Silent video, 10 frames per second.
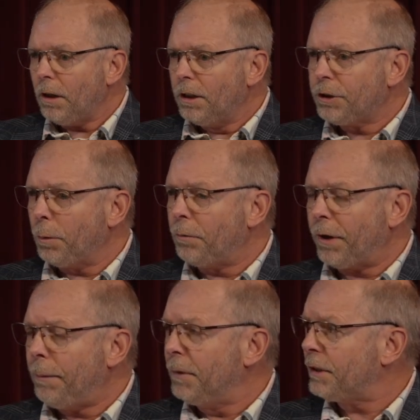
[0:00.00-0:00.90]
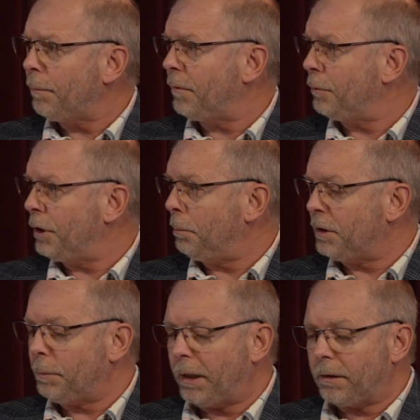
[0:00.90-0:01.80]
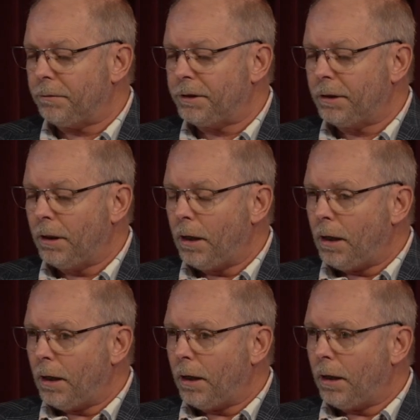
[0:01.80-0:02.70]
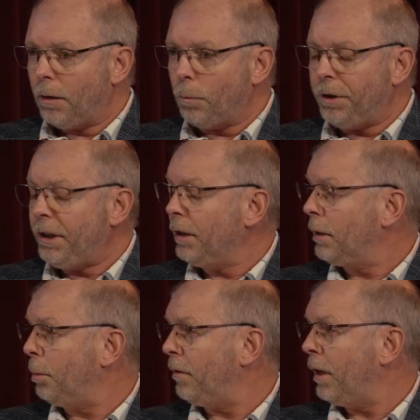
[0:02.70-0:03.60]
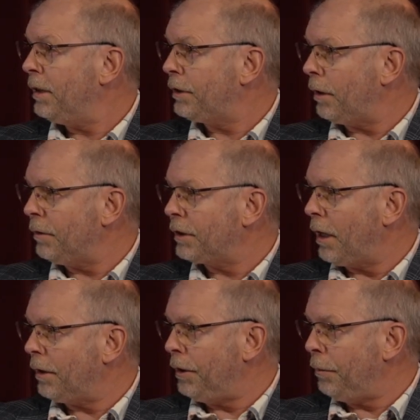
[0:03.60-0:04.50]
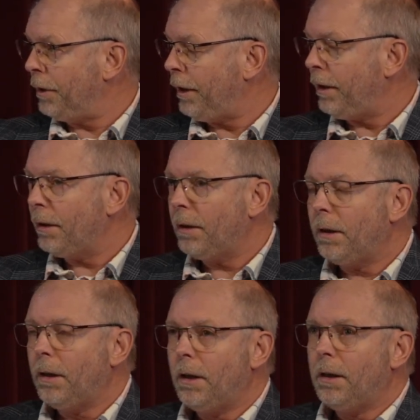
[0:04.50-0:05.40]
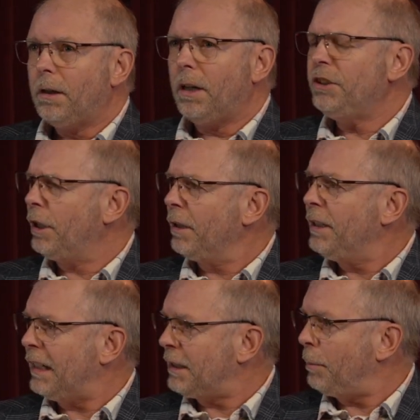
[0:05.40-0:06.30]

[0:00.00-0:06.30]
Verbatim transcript: So we framed this up from three perspectives. Uh, we needed to provide service continuity. And generally, that's